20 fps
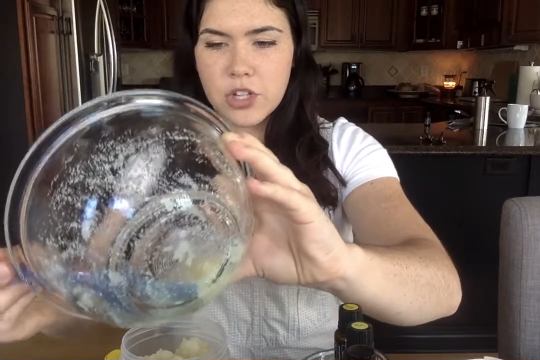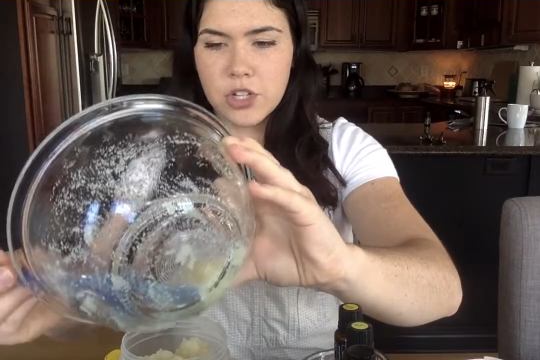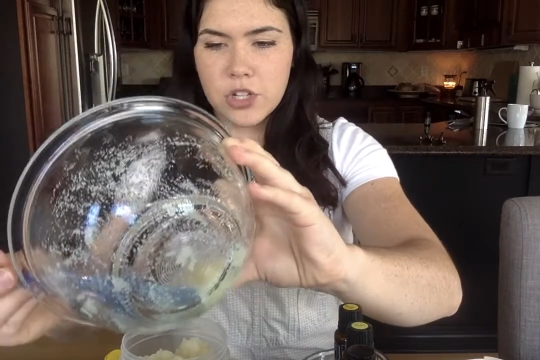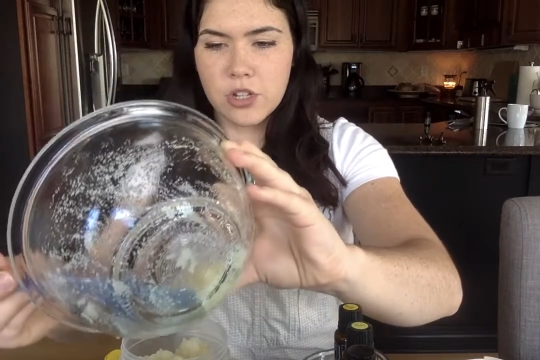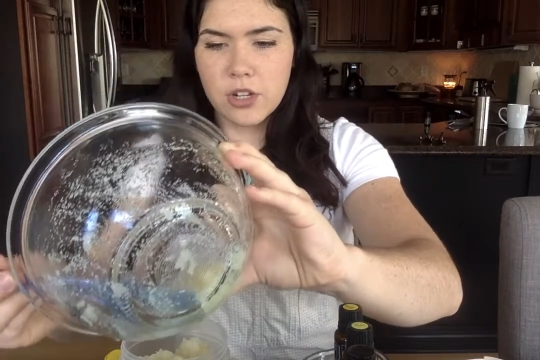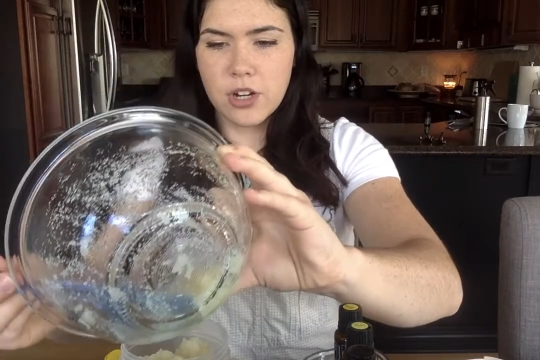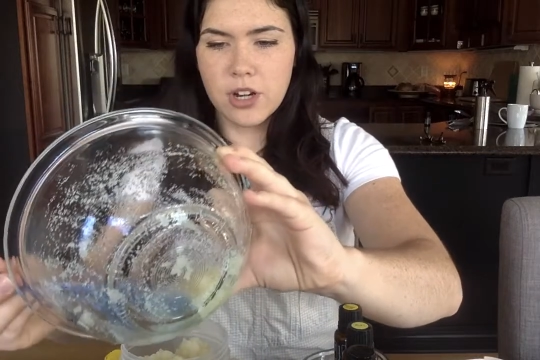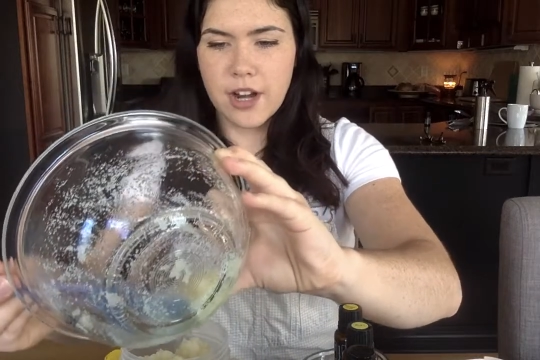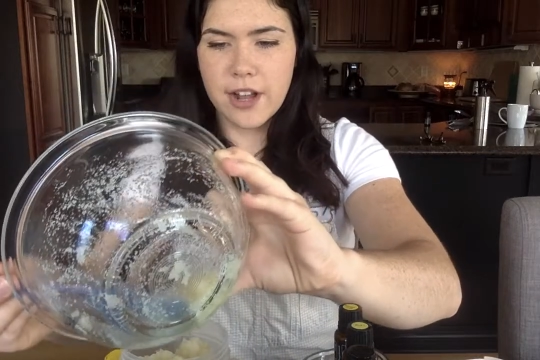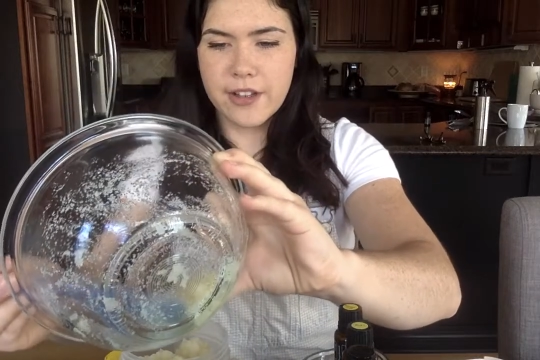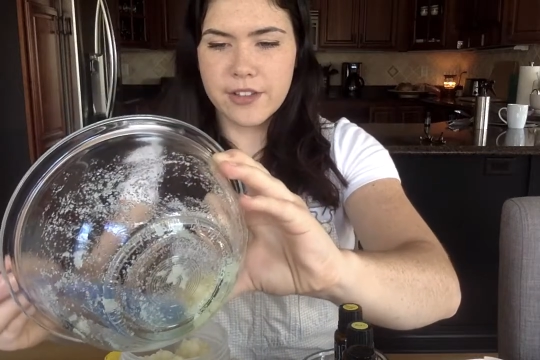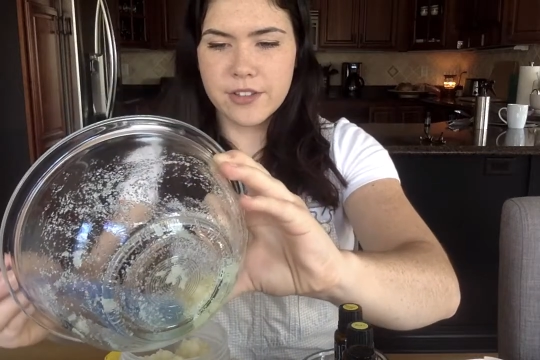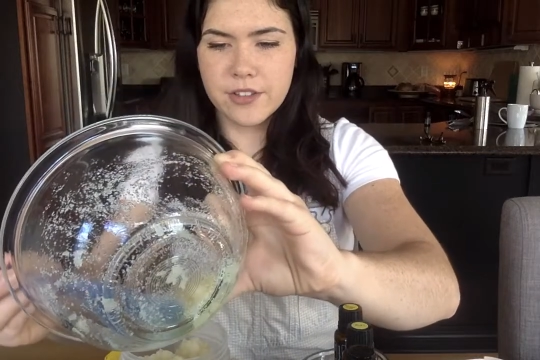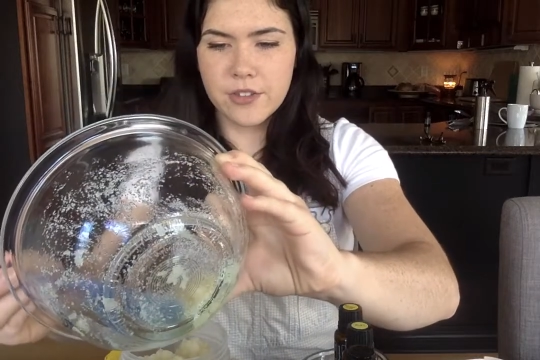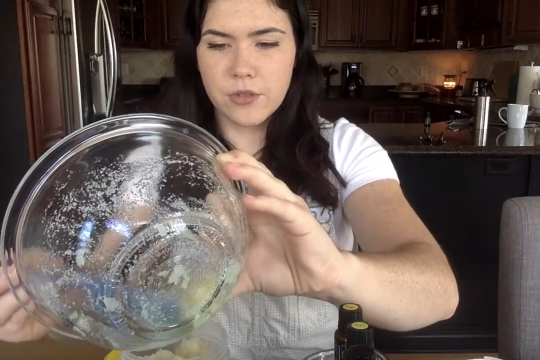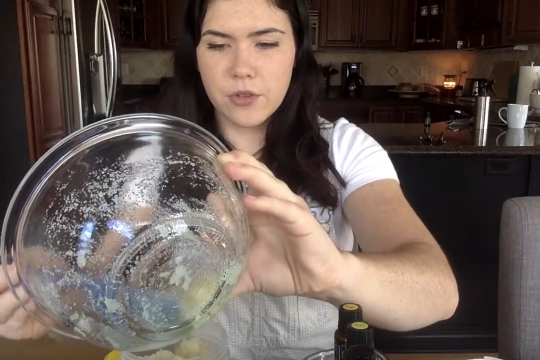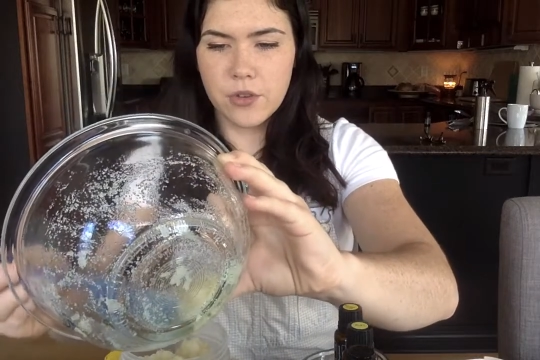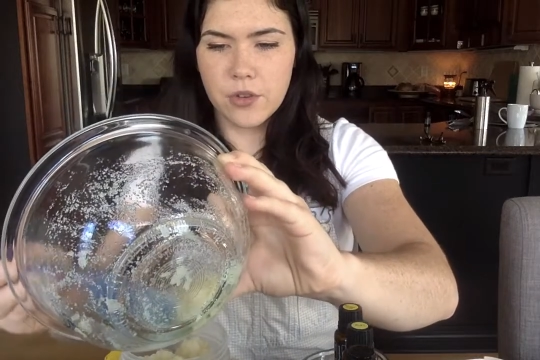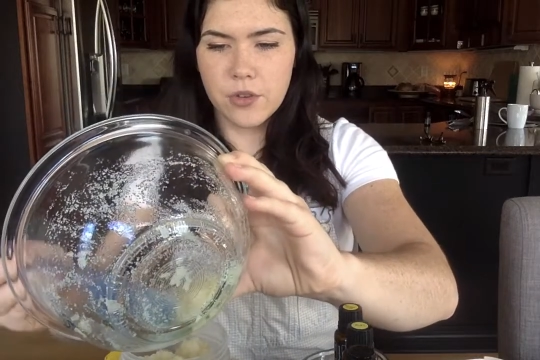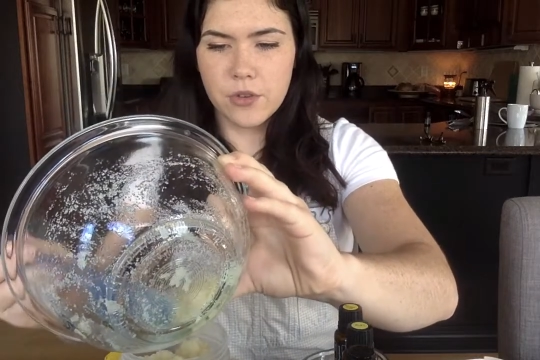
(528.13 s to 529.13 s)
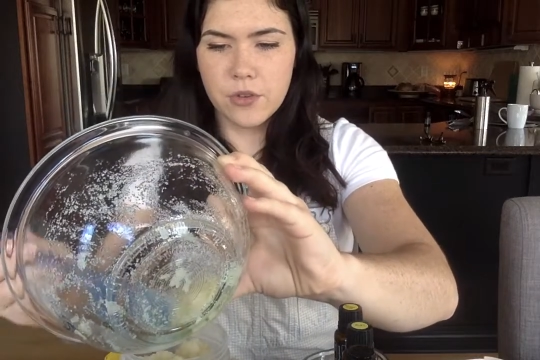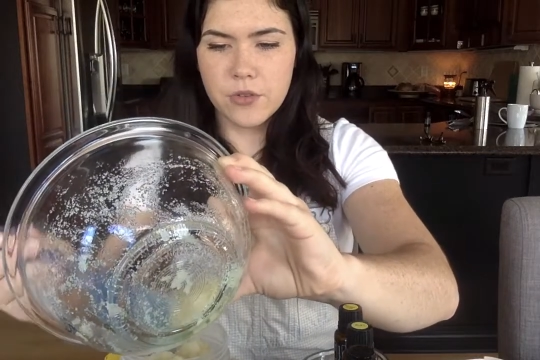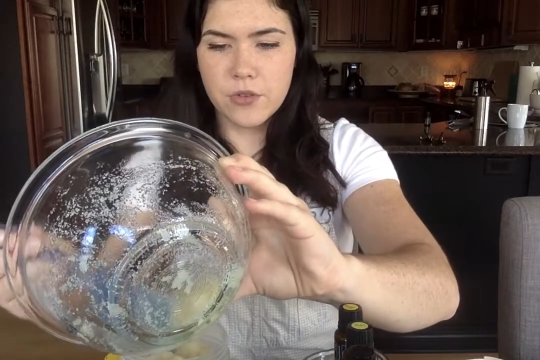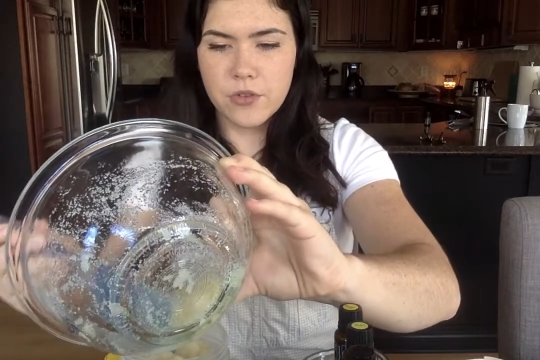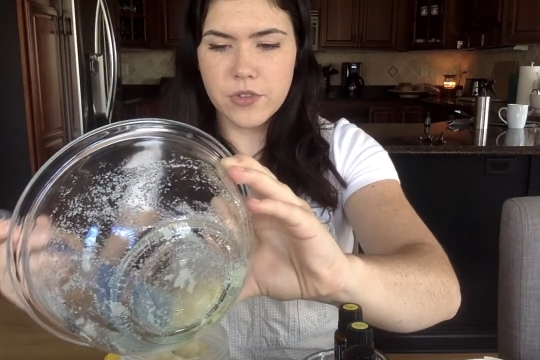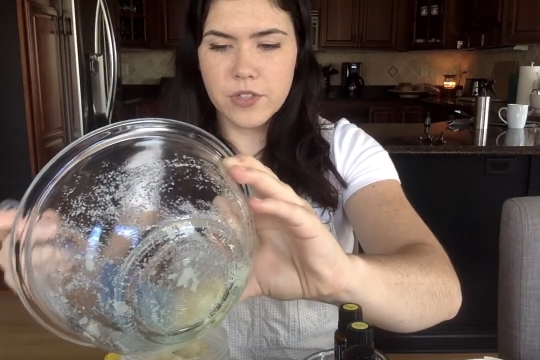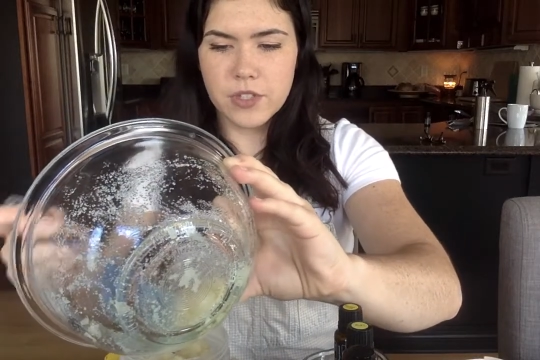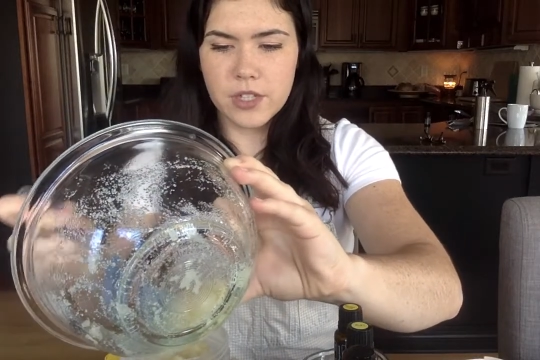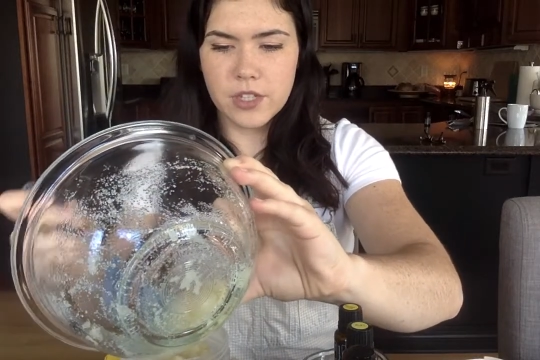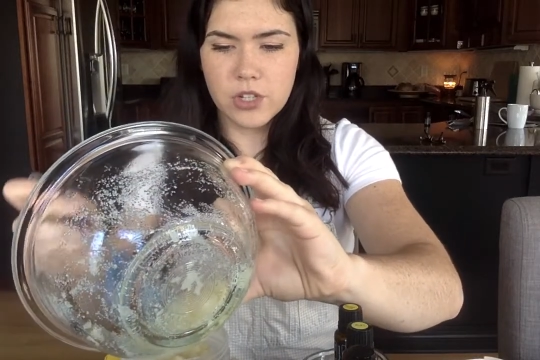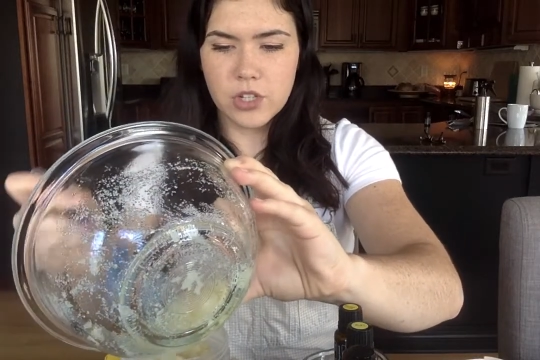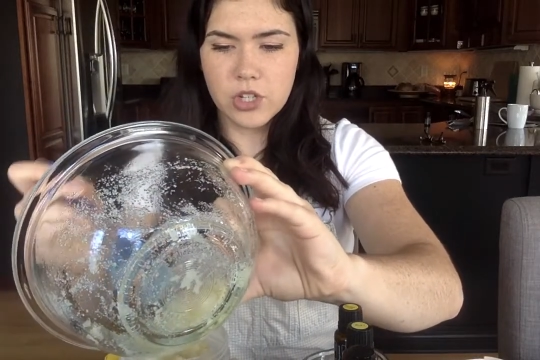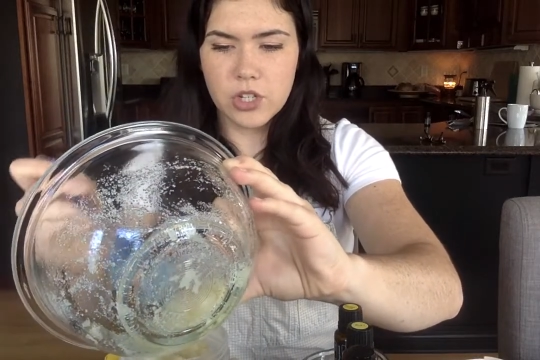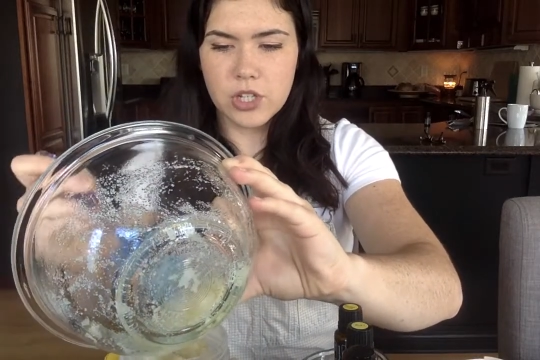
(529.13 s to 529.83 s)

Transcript: sugar as you use,